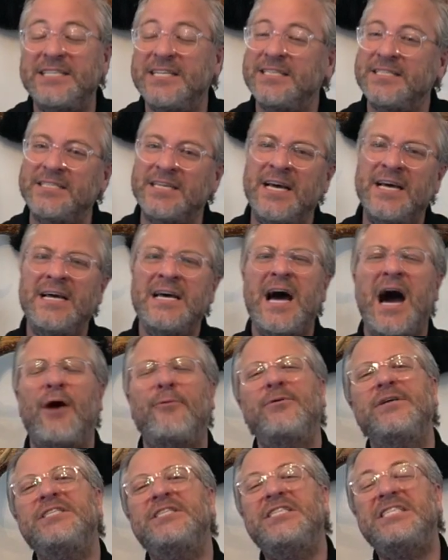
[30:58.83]
It's a
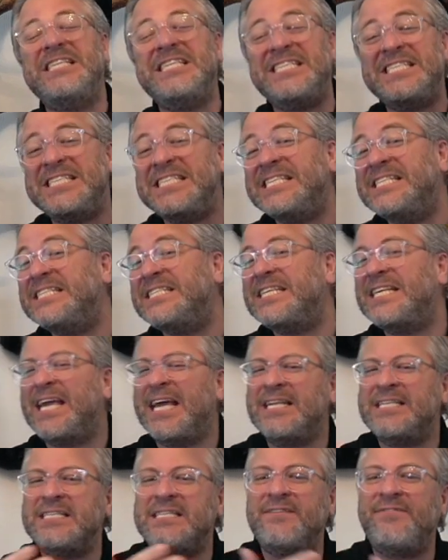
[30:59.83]
resistance
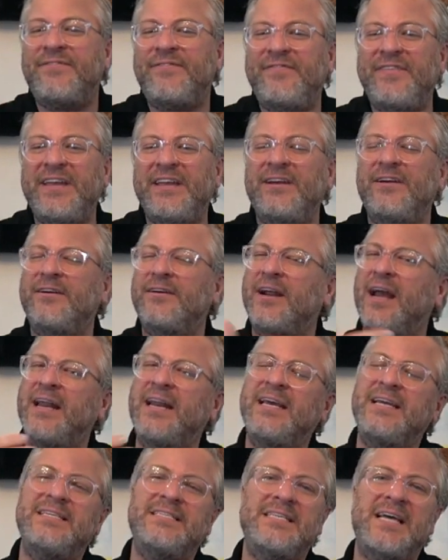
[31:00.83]
against the fear and
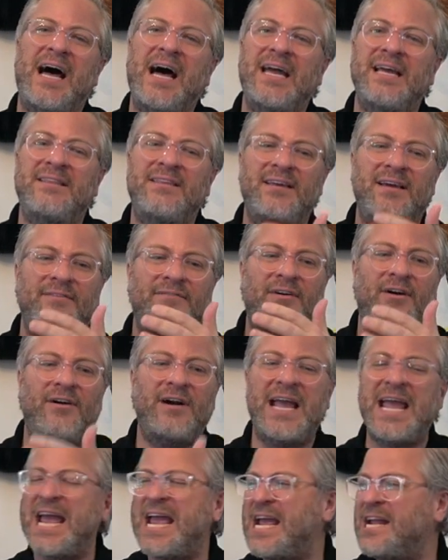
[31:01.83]
anxiety of our
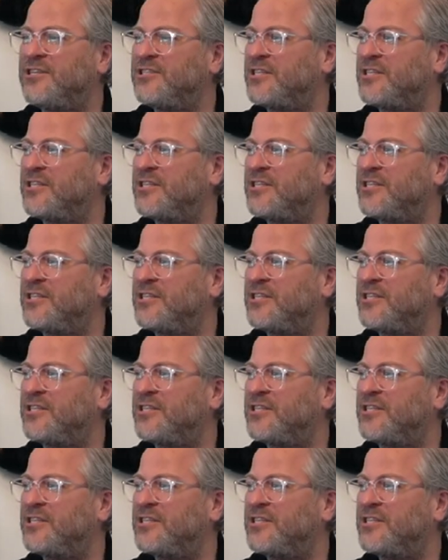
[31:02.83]
age